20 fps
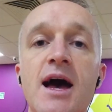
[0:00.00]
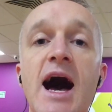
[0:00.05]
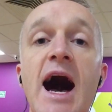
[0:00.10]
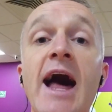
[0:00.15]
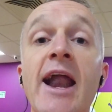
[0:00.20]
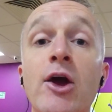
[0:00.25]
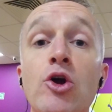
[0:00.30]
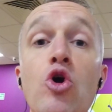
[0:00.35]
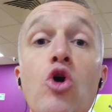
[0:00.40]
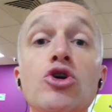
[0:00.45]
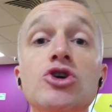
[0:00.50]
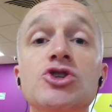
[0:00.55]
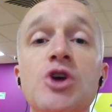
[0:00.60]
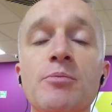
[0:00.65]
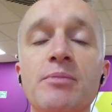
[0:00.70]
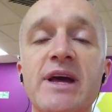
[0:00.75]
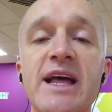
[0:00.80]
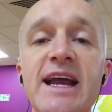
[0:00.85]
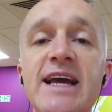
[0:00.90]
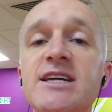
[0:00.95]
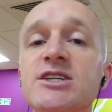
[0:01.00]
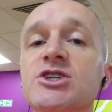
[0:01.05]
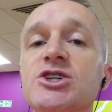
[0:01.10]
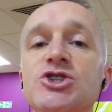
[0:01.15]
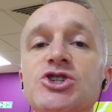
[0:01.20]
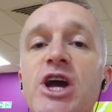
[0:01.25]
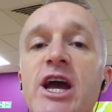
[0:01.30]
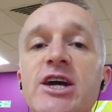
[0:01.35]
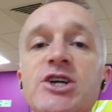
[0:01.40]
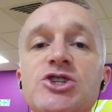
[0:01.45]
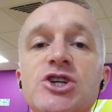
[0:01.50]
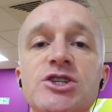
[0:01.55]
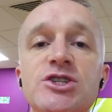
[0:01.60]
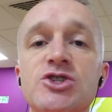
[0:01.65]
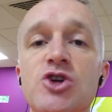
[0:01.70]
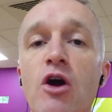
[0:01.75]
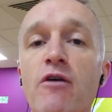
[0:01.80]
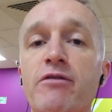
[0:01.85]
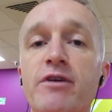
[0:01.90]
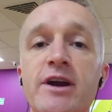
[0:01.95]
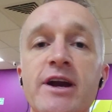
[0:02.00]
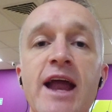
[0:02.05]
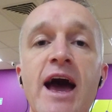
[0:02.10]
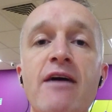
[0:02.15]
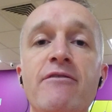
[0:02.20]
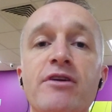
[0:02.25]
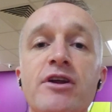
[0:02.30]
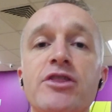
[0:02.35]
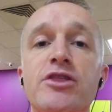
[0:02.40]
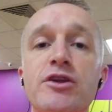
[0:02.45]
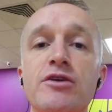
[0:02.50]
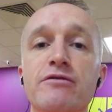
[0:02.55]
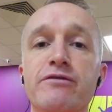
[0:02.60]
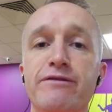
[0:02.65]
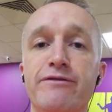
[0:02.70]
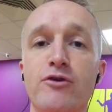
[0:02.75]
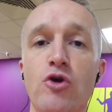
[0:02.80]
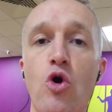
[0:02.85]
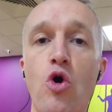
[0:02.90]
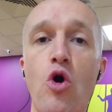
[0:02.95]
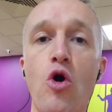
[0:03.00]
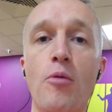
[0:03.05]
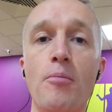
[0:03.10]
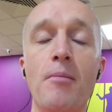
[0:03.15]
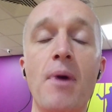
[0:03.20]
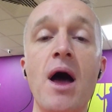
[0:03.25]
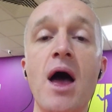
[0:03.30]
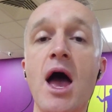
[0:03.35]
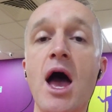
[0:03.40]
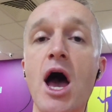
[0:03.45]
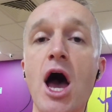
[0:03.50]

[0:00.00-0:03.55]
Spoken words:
And I got some great suggestions covering everything from